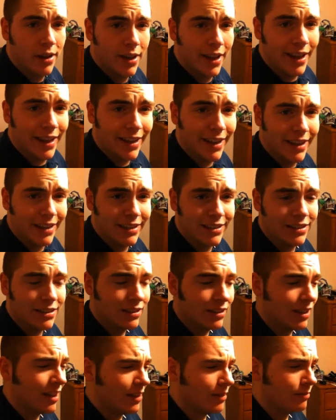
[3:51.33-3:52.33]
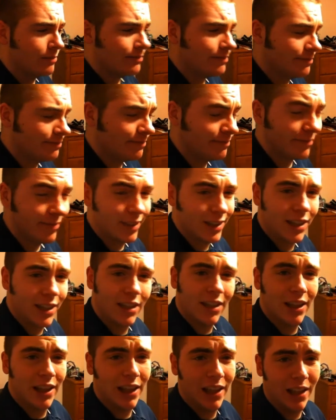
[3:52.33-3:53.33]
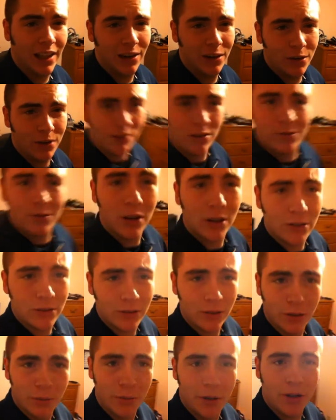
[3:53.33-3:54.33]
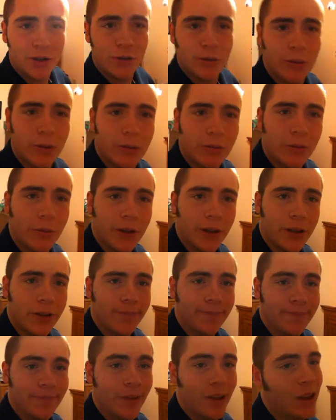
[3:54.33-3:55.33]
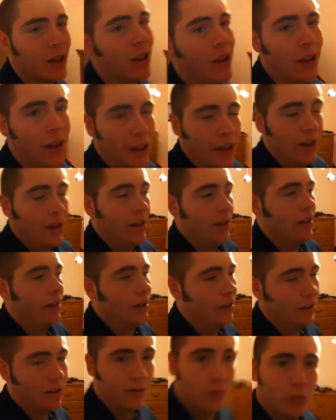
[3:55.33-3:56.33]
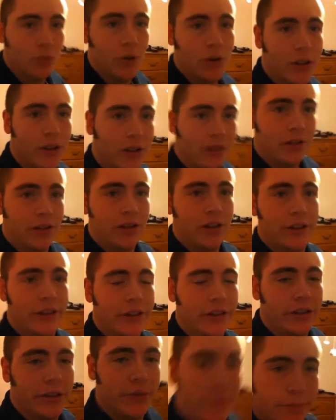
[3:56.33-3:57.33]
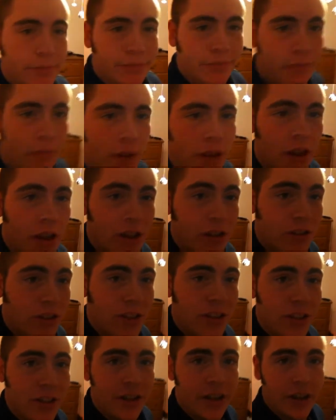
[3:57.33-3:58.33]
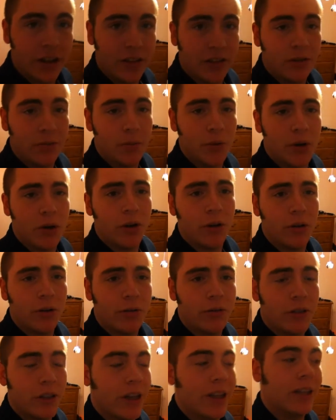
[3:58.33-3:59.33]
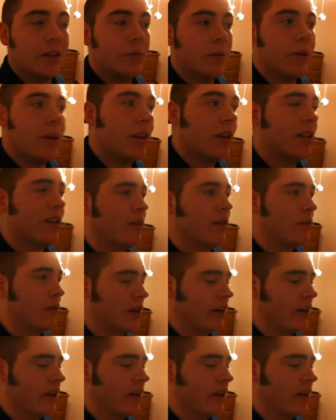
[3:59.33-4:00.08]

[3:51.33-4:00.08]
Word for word: Hey guys, um, I know this vlog's going to be short, but it's working all day, so I'll see you guys tomorrow. Today's been a long